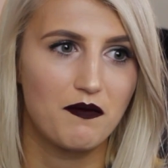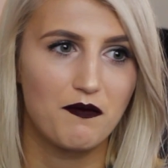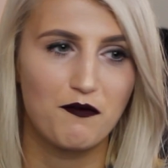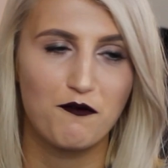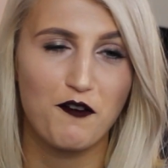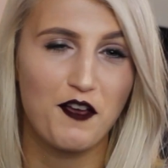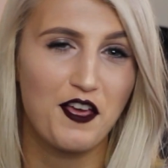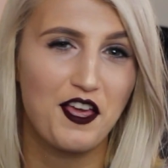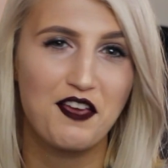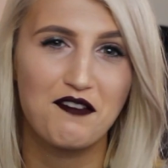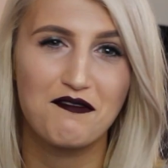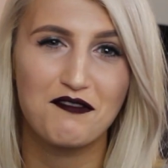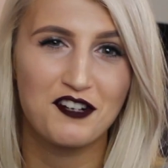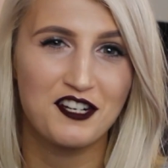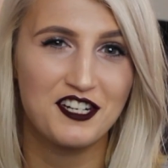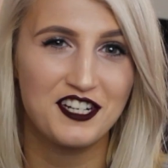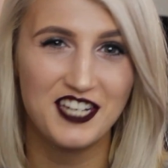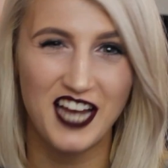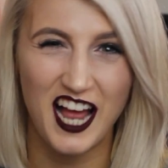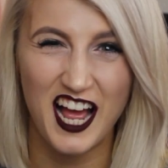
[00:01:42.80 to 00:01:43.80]
for even
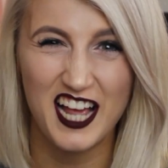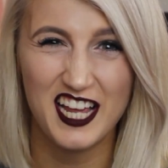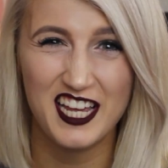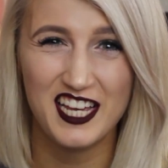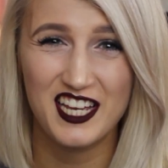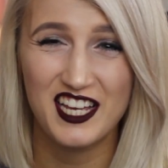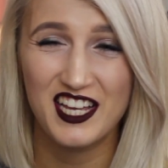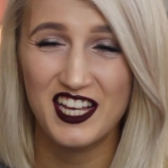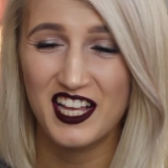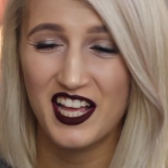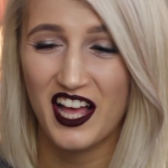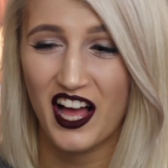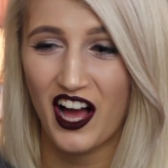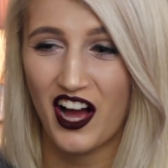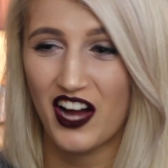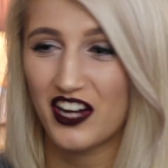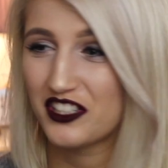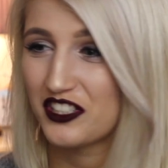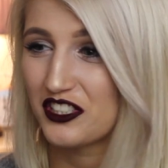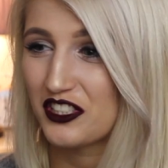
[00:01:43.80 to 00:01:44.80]
a day.
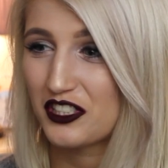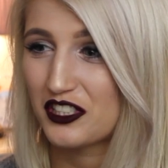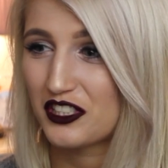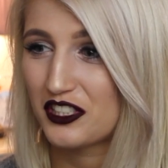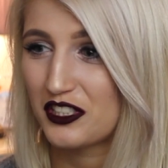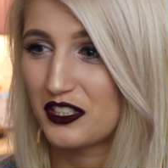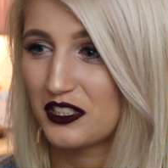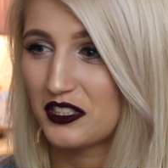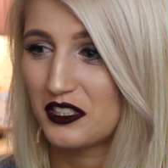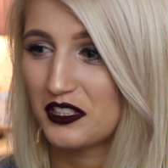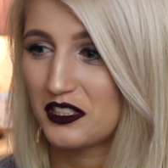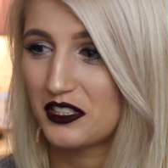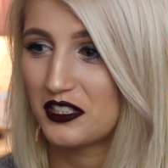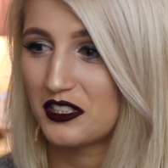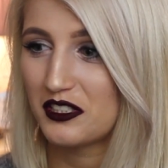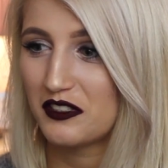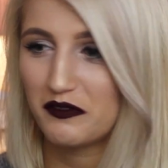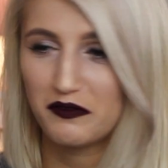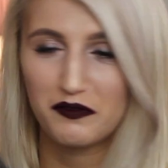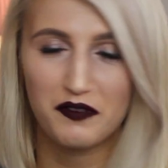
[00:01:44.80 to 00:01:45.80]
I just
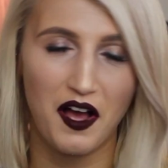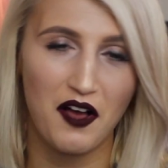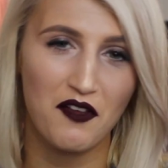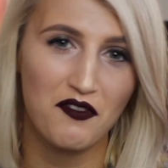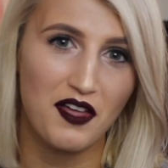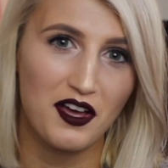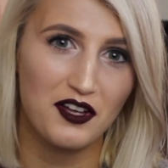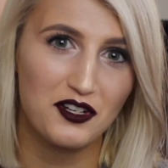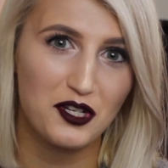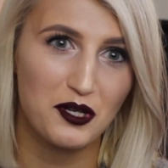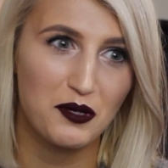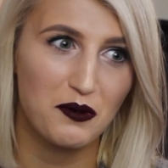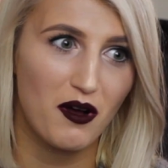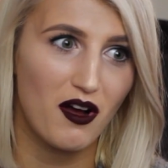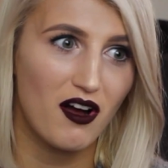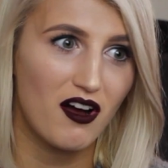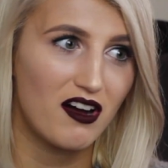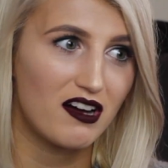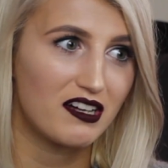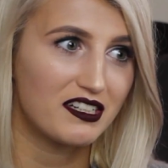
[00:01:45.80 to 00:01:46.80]
found that too
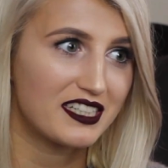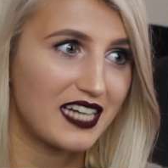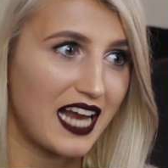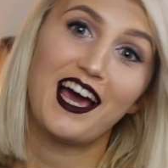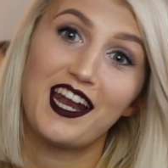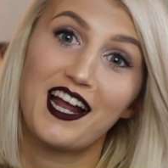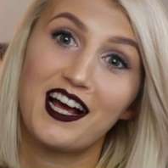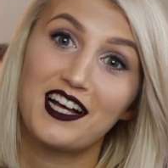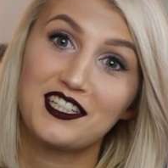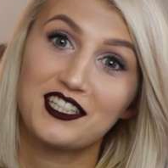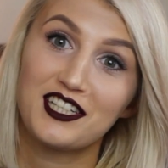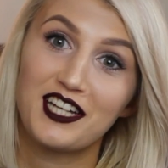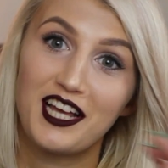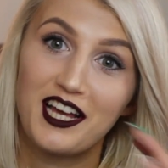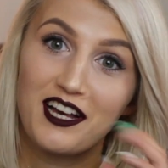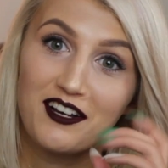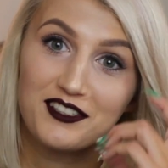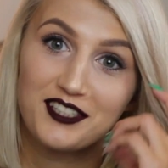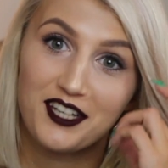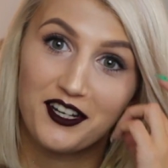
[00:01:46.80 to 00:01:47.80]
hard. And
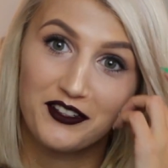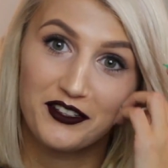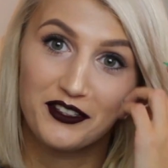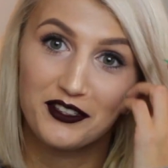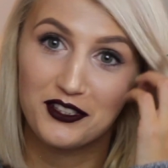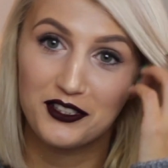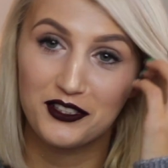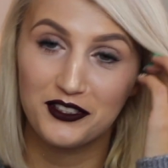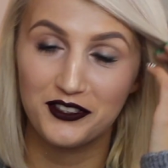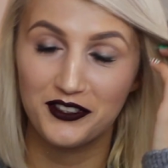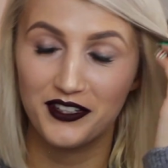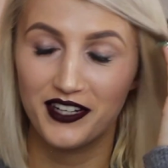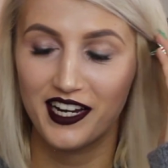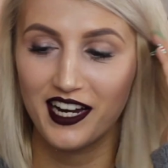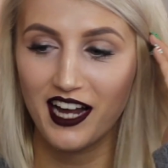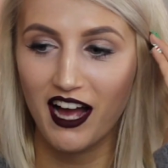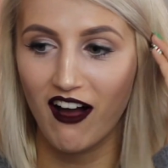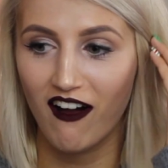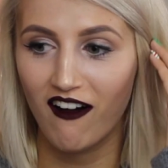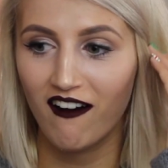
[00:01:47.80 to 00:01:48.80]
actually, I'll tell you a
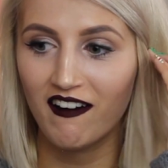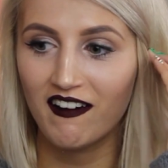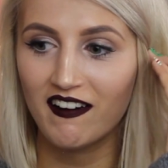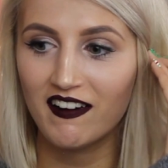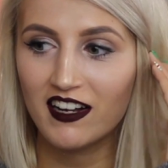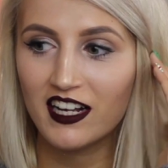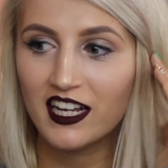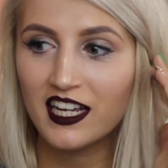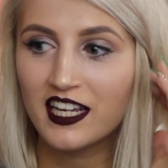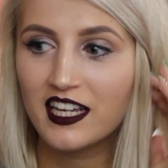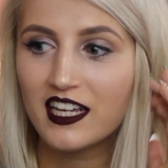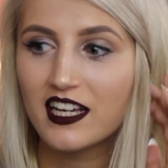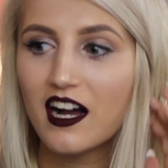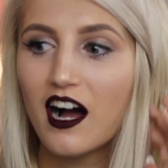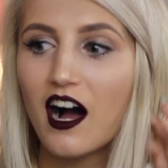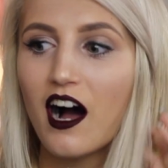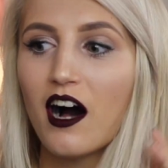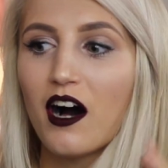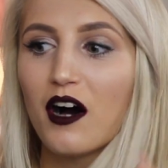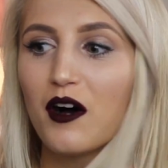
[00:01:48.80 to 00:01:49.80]
story. I
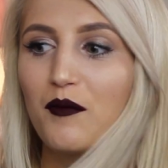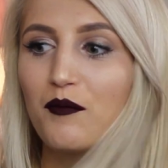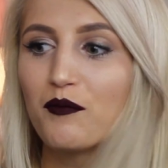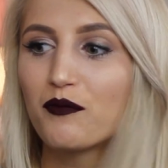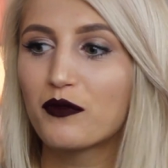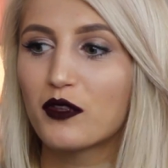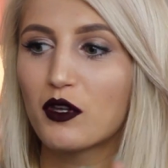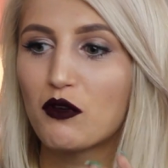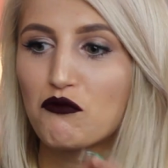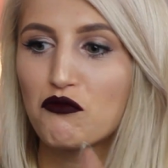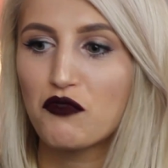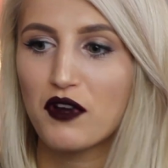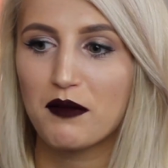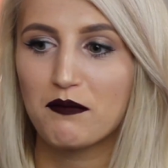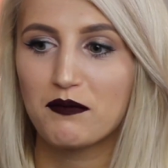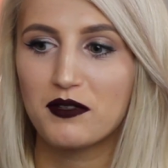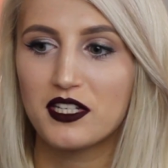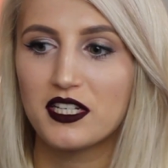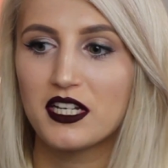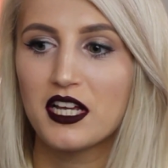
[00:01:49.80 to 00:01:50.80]
um,
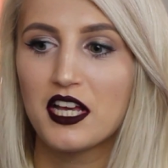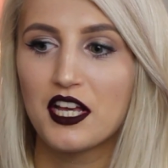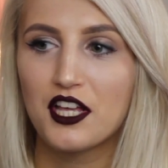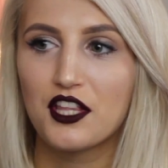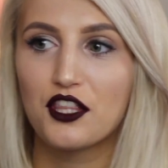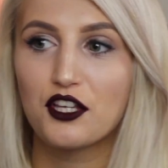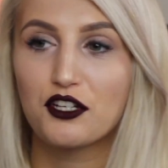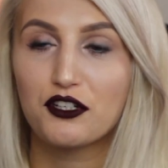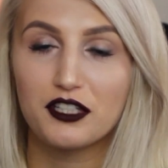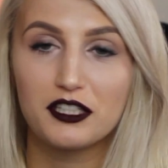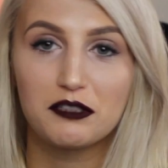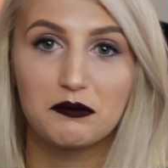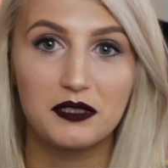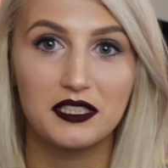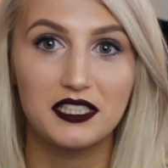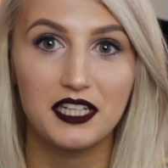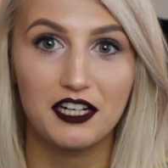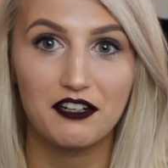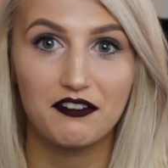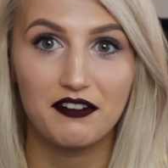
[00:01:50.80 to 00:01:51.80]
ripped the
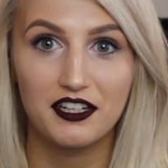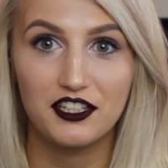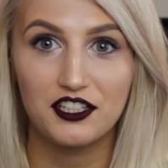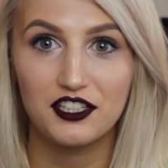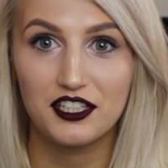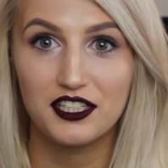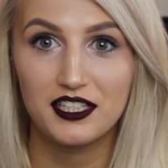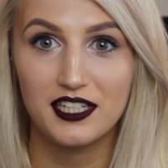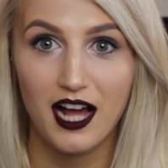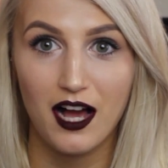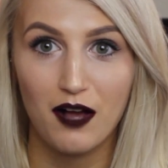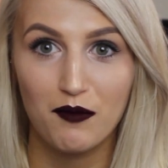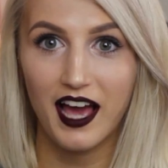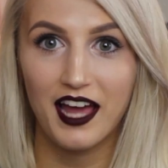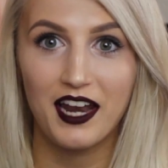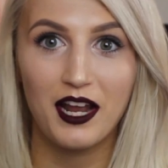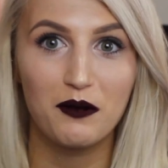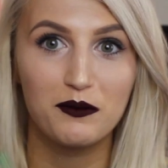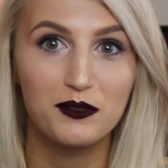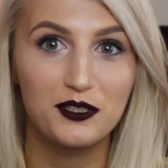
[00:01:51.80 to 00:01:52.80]
Christmas decorations down,
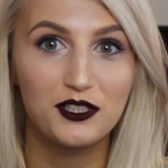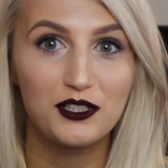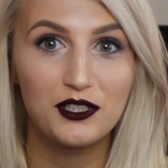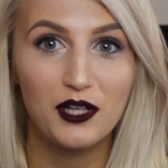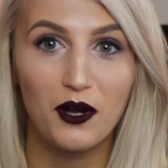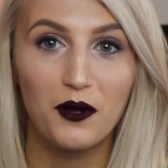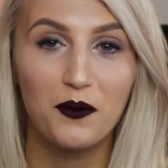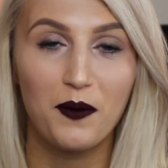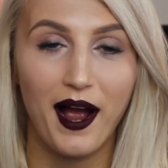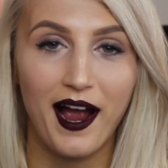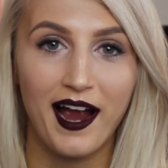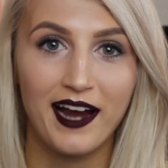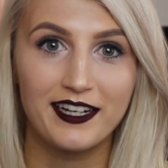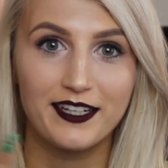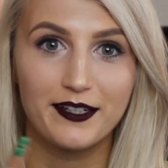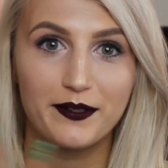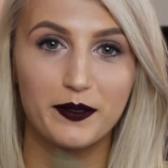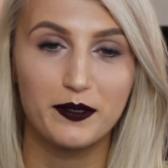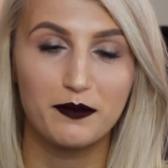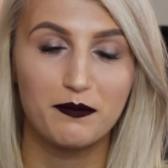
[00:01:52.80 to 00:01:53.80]
and I was so
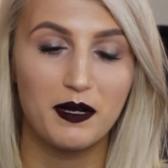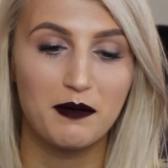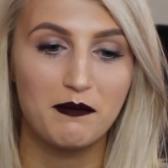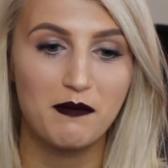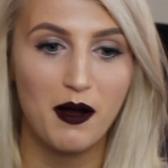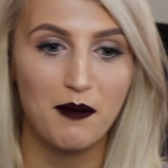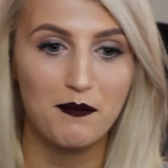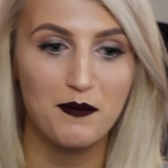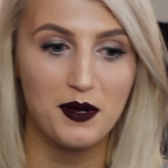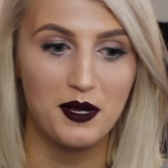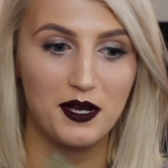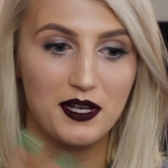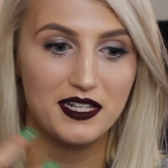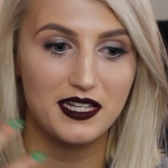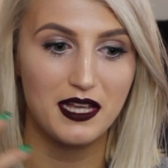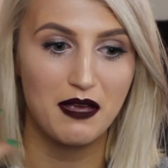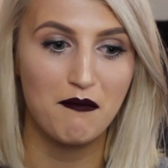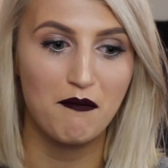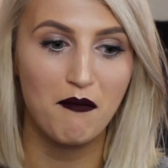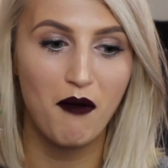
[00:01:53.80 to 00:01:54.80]
angry with my mum because
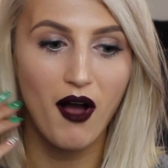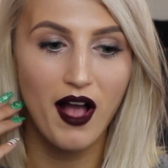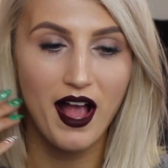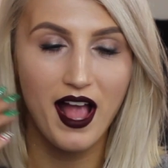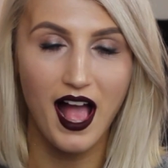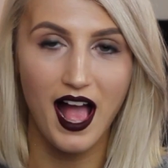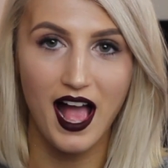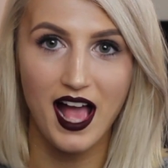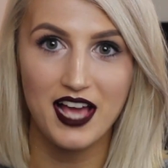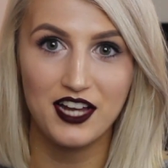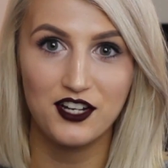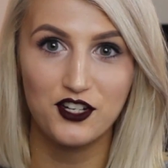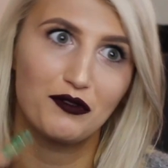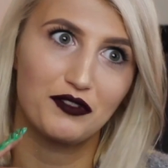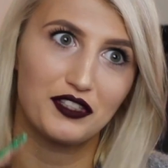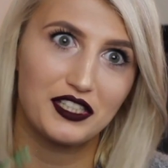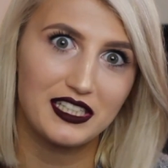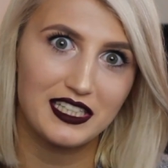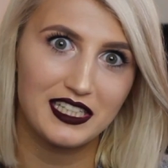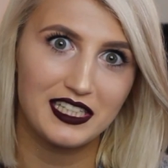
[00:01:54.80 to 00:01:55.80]
in my head,
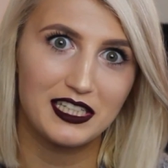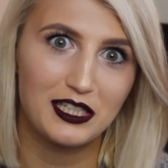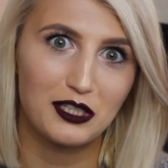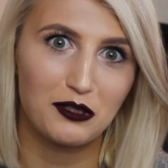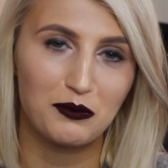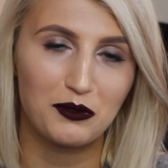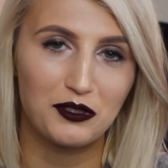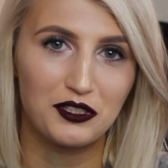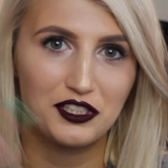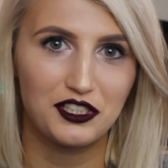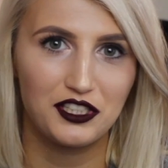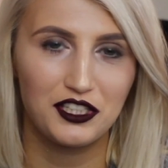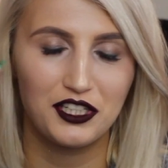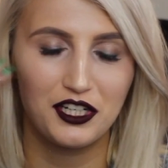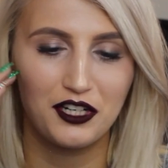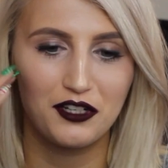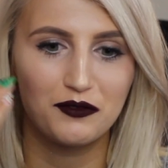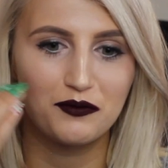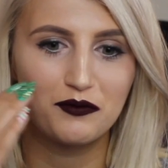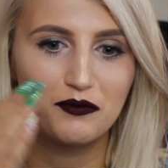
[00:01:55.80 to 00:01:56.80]
obviously this was, you
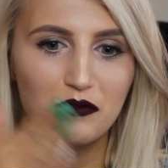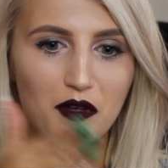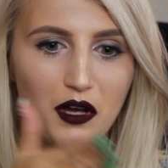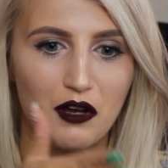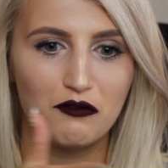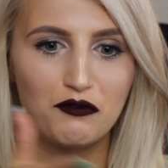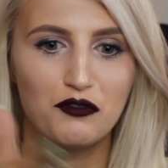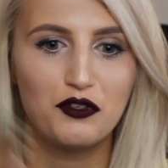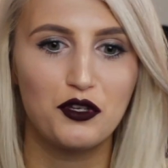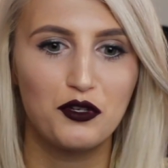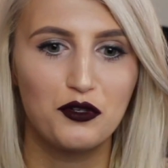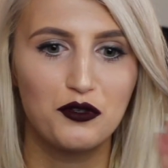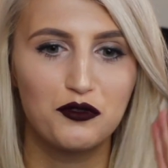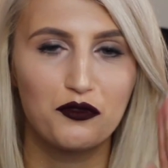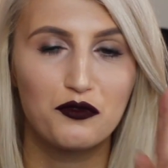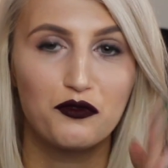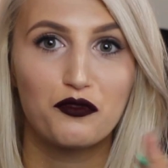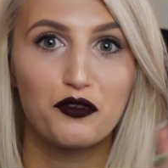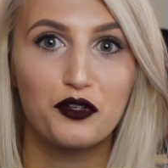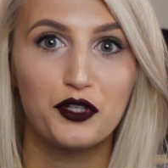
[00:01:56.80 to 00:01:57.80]
know, a view
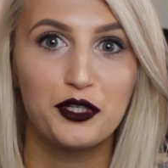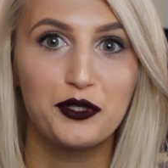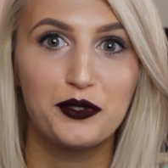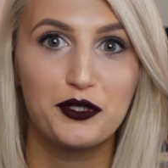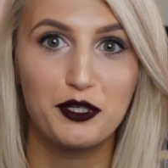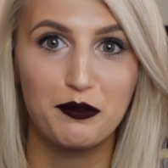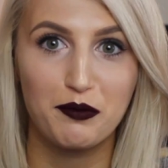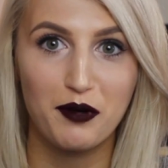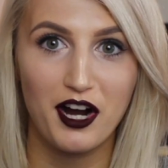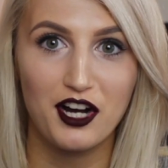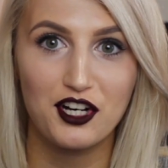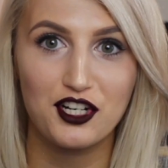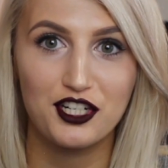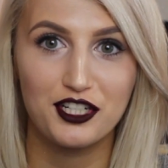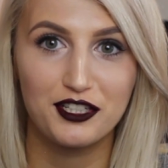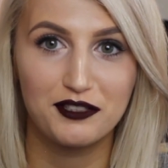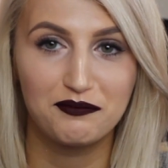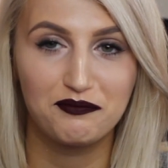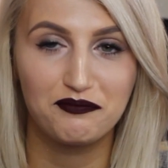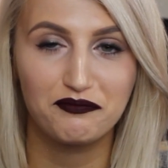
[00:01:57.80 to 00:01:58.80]
through
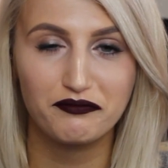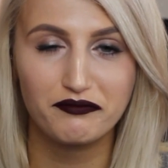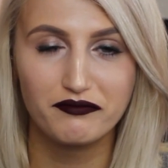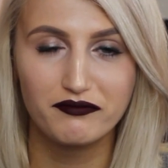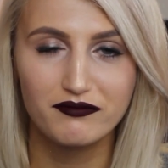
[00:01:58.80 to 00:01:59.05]
depression.